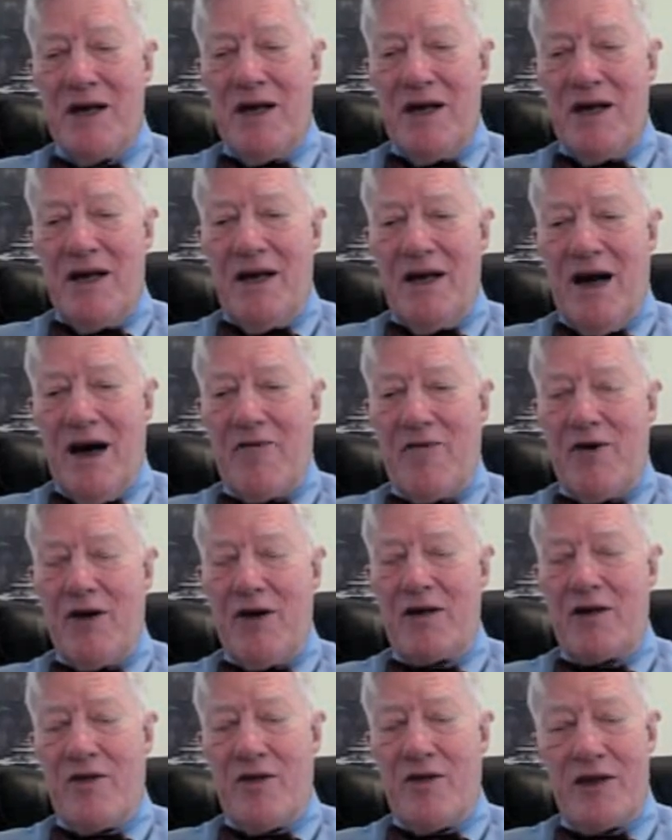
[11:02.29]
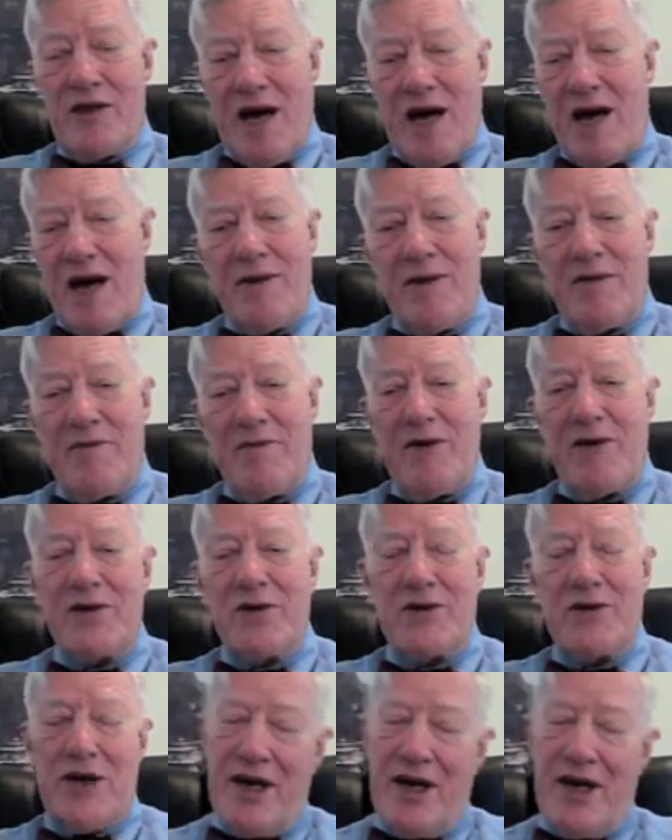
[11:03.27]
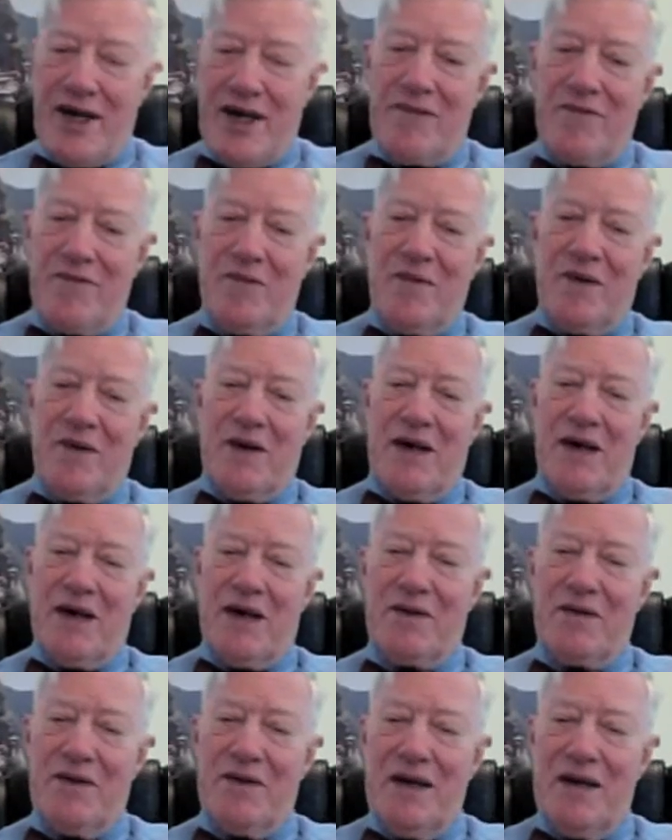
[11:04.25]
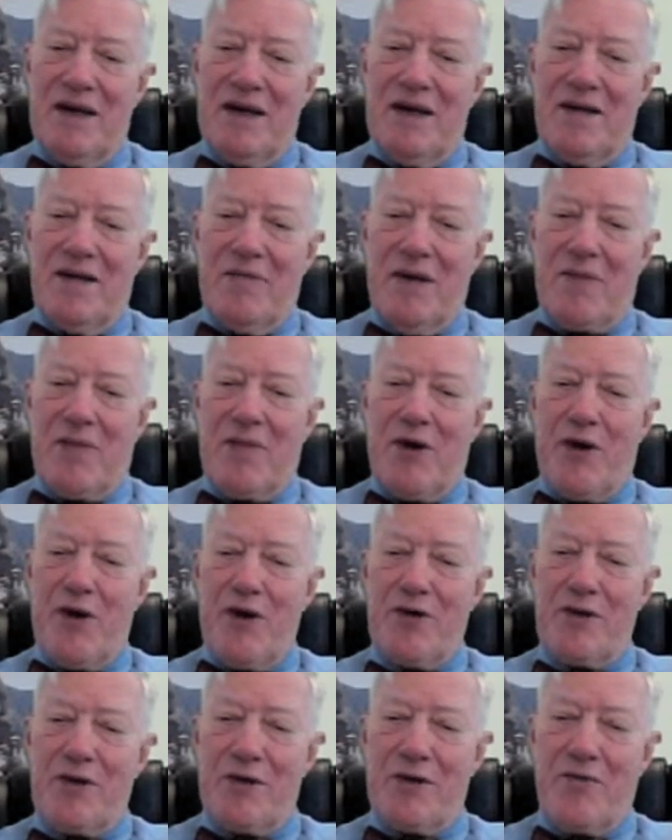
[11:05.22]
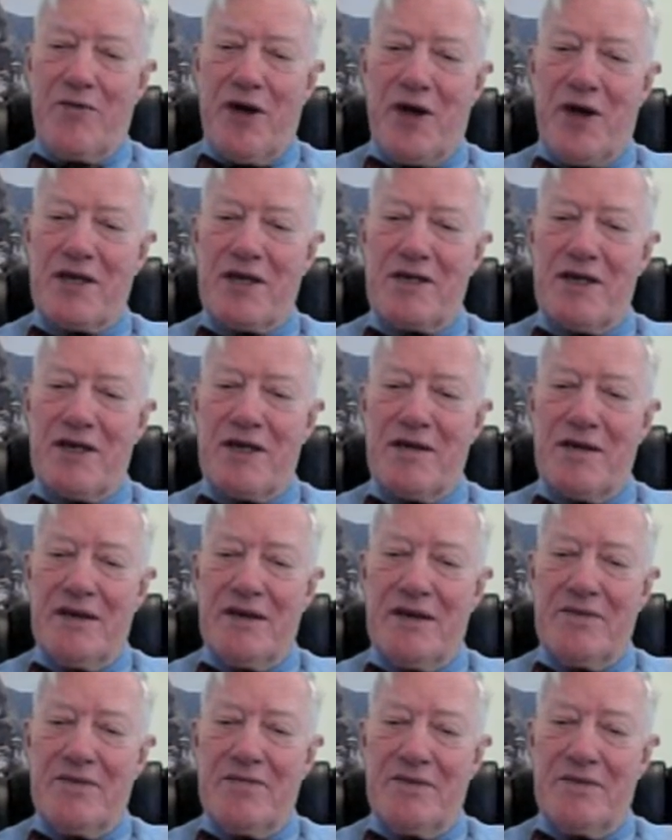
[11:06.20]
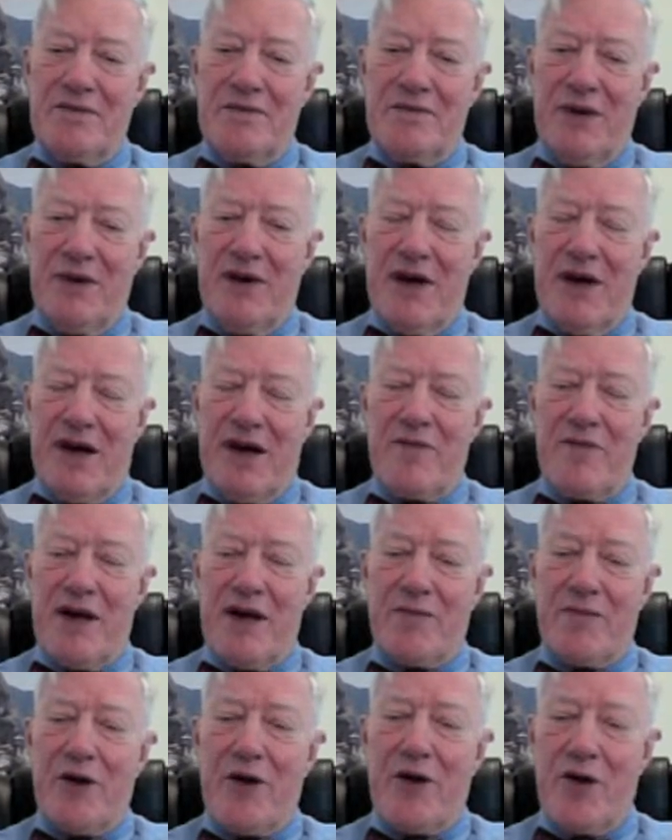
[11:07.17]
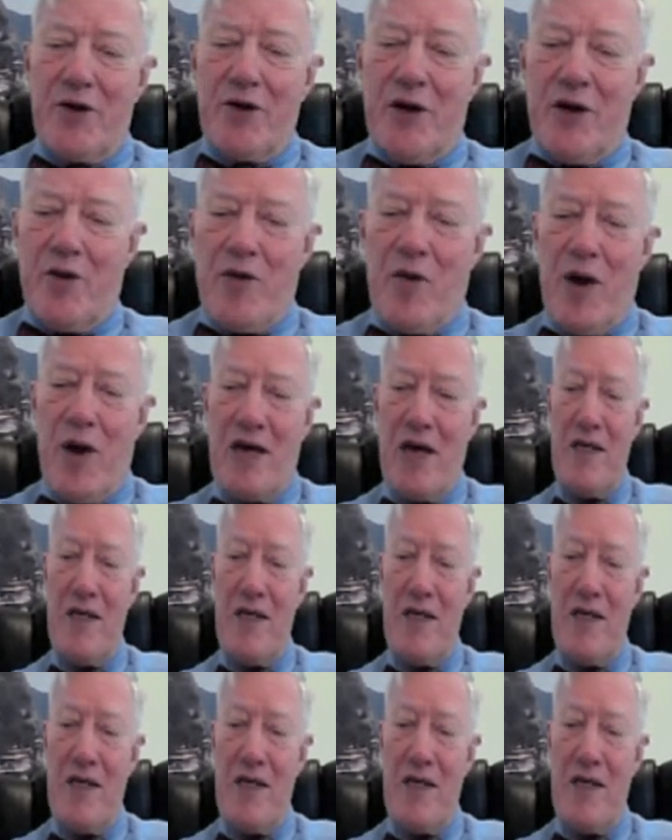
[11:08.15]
I felt at the time and feel today allowed Pepper to do some things that it would not have been able to do otherwise.